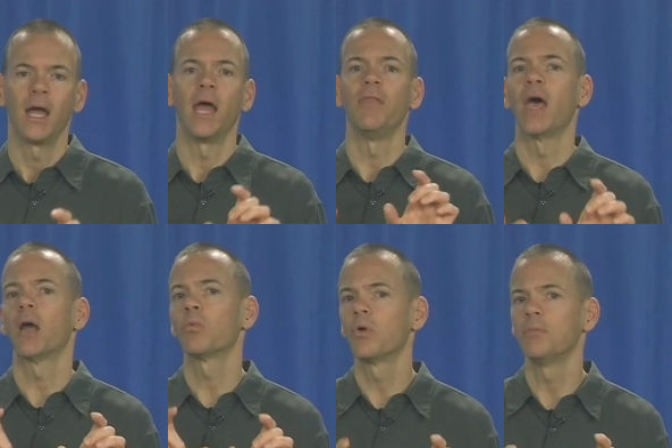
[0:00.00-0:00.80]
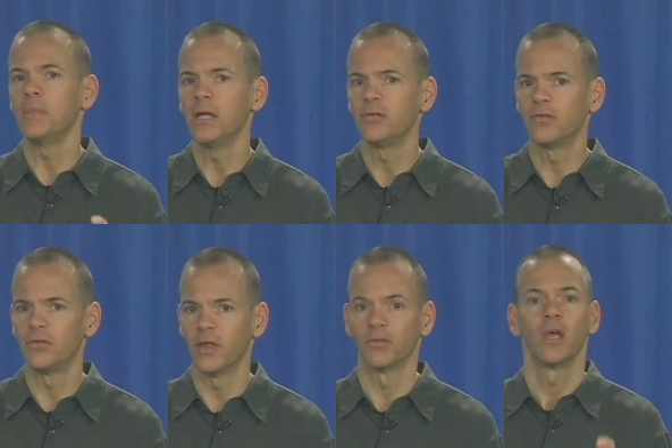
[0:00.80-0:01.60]
And that word means
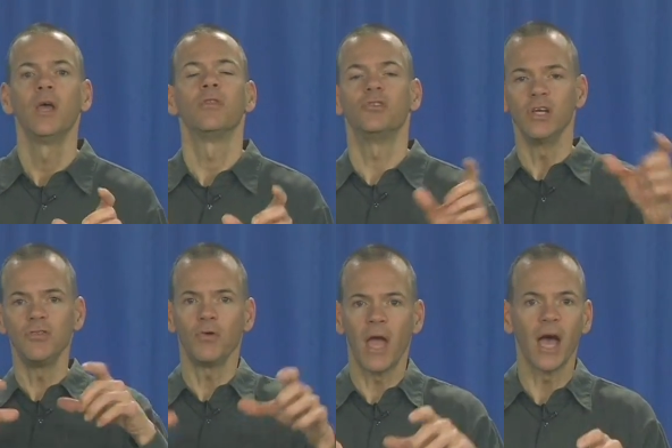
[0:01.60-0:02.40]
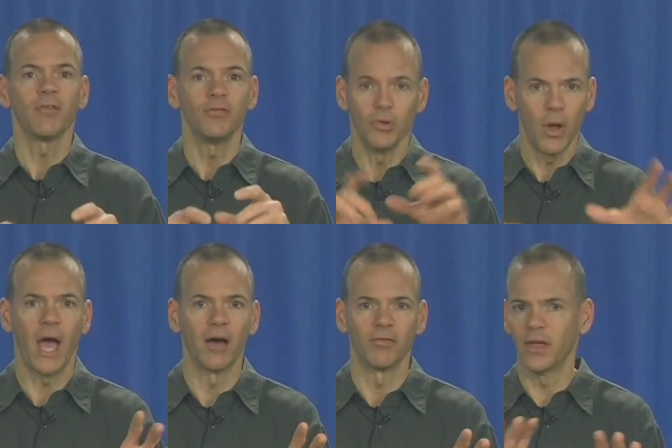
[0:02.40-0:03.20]
is this: the genes you have, you have.